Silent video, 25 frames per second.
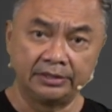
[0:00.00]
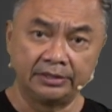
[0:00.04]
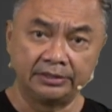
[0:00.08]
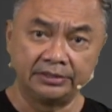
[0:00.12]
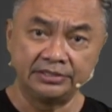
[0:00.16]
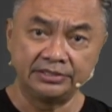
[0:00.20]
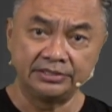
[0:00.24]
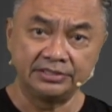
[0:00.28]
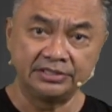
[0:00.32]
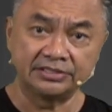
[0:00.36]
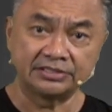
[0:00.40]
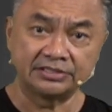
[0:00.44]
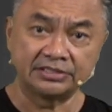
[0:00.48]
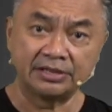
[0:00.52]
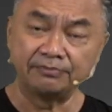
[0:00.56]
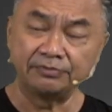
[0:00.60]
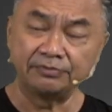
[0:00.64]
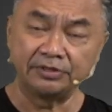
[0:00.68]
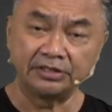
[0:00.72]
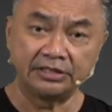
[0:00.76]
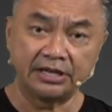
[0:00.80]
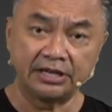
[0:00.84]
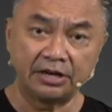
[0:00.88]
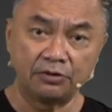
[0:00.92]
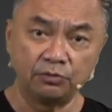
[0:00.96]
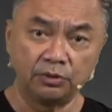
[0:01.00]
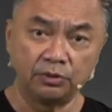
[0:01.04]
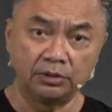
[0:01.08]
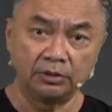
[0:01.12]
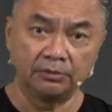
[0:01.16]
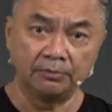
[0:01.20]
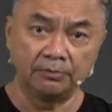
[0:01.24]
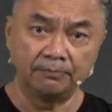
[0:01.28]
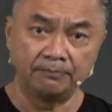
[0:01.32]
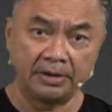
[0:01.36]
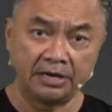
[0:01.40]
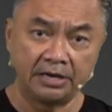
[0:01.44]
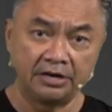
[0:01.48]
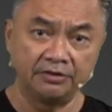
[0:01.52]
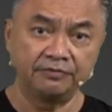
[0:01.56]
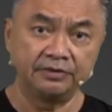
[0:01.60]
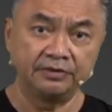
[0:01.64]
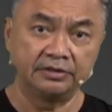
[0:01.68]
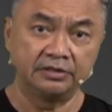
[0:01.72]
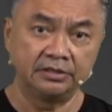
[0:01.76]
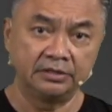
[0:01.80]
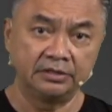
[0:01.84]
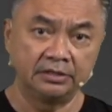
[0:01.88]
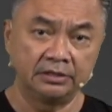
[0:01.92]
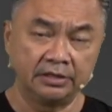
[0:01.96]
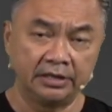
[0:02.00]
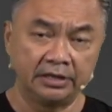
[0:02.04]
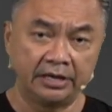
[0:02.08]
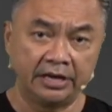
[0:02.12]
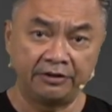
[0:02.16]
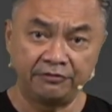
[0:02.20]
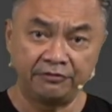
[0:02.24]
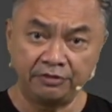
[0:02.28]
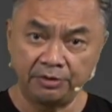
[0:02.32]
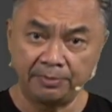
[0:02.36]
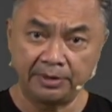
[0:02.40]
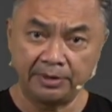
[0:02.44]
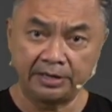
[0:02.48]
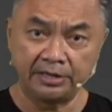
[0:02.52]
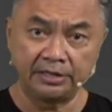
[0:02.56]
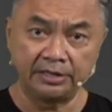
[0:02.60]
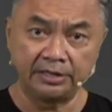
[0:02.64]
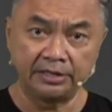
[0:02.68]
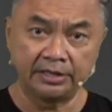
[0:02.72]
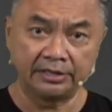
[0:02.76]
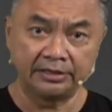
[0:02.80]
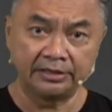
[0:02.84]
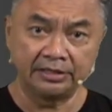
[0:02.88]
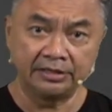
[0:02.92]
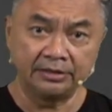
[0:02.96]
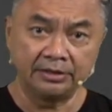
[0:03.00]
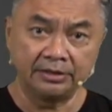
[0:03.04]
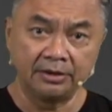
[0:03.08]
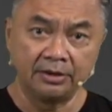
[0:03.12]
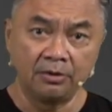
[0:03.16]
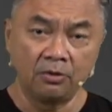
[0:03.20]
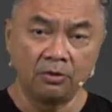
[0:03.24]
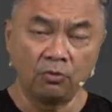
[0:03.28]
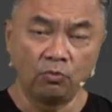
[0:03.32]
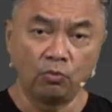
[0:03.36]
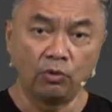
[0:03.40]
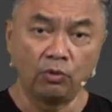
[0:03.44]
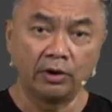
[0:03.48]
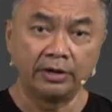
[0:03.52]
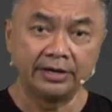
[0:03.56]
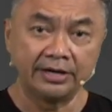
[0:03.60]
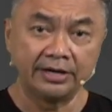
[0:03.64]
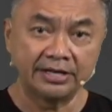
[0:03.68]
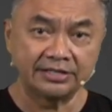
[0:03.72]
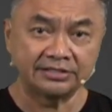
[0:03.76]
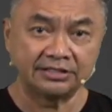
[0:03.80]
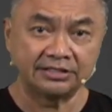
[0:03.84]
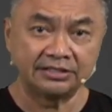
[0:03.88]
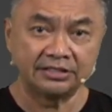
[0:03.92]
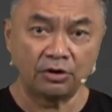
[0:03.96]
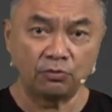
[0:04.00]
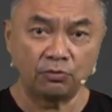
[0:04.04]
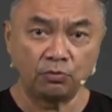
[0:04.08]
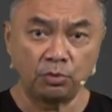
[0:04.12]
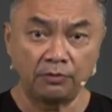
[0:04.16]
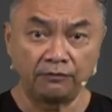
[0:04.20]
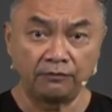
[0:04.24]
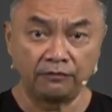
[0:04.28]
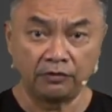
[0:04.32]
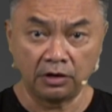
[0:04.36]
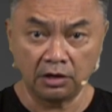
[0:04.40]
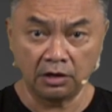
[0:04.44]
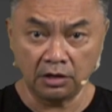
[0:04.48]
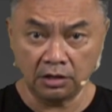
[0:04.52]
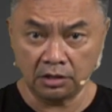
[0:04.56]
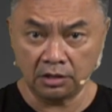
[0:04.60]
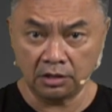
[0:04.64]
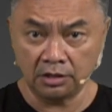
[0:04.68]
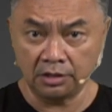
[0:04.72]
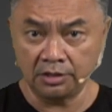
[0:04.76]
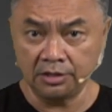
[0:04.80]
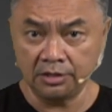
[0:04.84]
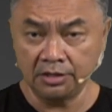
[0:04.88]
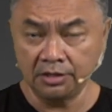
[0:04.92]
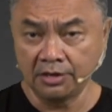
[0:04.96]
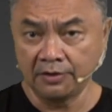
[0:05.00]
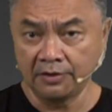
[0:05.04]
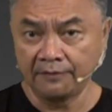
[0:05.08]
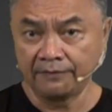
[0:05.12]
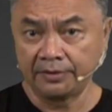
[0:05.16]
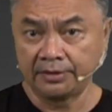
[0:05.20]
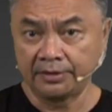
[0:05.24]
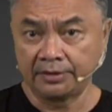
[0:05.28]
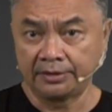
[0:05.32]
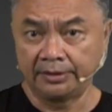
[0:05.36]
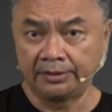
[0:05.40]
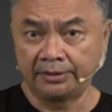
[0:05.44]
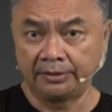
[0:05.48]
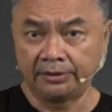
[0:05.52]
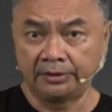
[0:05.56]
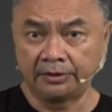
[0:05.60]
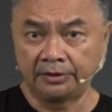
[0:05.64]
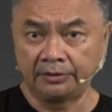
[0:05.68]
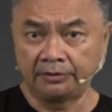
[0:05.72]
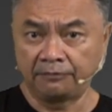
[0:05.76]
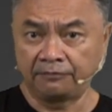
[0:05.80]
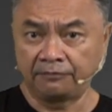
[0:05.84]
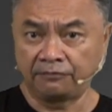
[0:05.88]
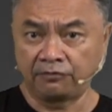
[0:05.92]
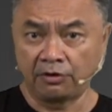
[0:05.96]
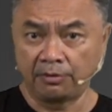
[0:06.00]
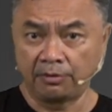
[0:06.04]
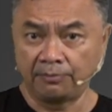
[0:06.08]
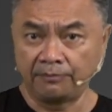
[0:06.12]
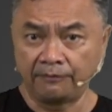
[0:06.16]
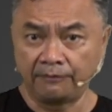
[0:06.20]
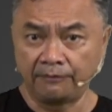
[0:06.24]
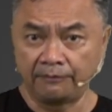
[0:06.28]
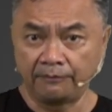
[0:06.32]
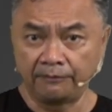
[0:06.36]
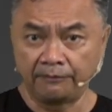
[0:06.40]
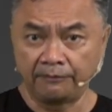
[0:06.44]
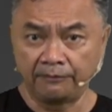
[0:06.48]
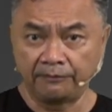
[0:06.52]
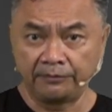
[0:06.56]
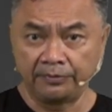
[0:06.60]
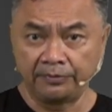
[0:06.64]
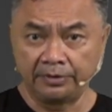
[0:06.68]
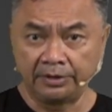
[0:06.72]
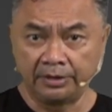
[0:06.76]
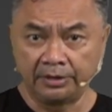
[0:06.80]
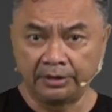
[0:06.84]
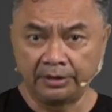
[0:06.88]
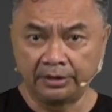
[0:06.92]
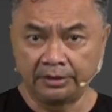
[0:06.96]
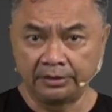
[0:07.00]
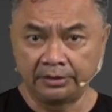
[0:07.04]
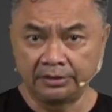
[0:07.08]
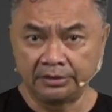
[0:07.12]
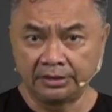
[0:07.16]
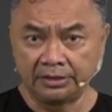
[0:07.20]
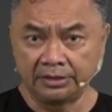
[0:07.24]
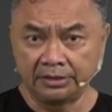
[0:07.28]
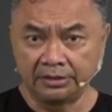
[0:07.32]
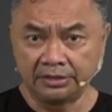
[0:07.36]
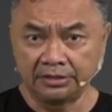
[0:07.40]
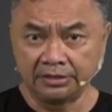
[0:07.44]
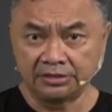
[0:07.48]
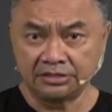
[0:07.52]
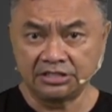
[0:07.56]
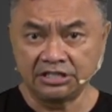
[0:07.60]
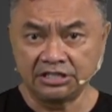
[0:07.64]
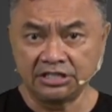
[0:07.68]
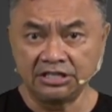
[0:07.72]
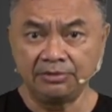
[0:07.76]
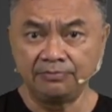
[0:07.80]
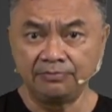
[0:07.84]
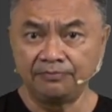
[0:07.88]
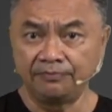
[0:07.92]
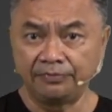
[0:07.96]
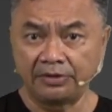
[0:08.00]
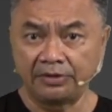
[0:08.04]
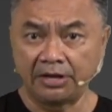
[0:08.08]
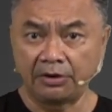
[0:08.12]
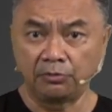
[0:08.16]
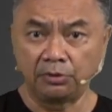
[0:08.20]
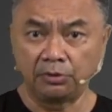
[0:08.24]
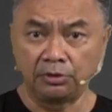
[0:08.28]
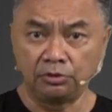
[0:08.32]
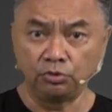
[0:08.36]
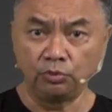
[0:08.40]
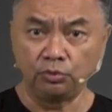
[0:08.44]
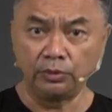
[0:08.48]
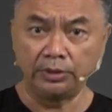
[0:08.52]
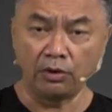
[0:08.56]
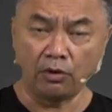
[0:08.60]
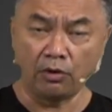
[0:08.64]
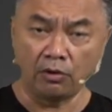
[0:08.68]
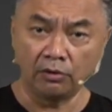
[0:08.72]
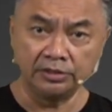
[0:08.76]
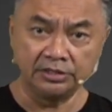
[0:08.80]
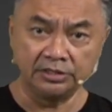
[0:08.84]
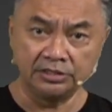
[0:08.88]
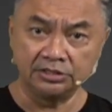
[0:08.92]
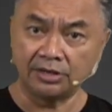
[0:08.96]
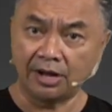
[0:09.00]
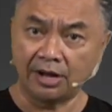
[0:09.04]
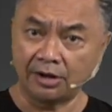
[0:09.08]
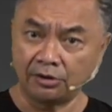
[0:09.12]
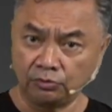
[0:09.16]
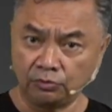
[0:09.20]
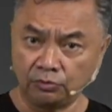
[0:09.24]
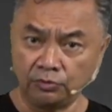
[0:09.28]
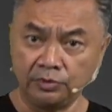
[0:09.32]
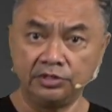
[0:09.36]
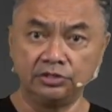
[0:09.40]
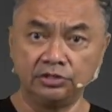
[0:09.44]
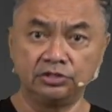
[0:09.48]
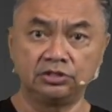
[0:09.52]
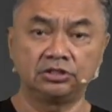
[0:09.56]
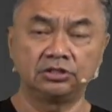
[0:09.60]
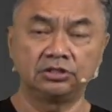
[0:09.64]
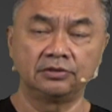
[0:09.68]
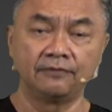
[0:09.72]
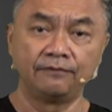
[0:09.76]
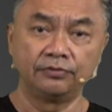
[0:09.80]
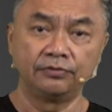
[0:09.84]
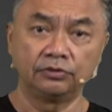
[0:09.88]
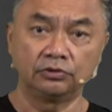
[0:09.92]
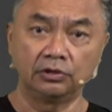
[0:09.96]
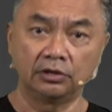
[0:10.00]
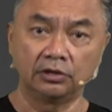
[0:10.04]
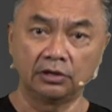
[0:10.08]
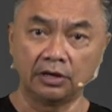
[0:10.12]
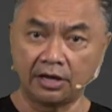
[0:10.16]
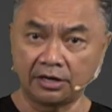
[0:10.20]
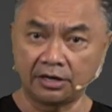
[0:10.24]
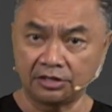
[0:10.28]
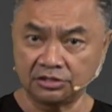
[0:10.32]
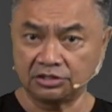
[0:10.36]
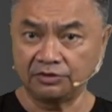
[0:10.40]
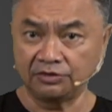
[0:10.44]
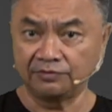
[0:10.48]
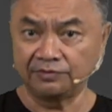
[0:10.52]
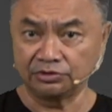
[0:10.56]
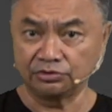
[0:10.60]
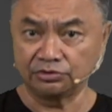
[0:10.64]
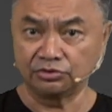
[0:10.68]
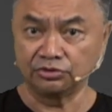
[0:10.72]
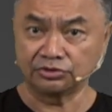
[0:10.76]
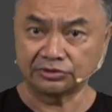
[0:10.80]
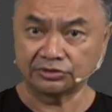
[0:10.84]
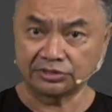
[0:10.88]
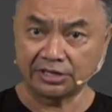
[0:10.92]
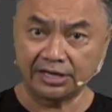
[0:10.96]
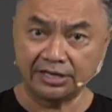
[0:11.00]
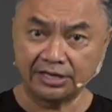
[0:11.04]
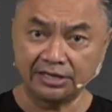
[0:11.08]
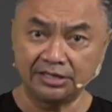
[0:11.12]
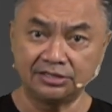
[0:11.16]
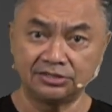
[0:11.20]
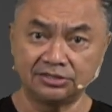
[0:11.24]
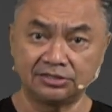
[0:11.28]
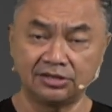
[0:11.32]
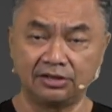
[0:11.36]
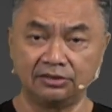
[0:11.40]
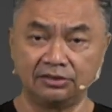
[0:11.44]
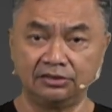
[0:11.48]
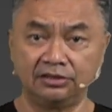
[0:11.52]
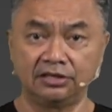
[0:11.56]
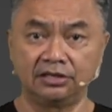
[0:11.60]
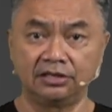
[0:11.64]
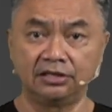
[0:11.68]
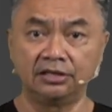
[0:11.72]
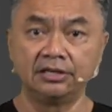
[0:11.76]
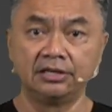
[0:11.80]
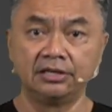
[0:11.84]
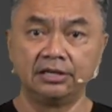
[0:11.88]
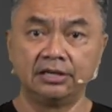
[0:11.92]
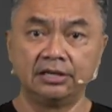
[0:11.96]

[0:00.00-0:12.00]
this is something that will benefit everybody. I think one lesson that we've learned from the team that were doing all these outreach to a lot of civil societies out there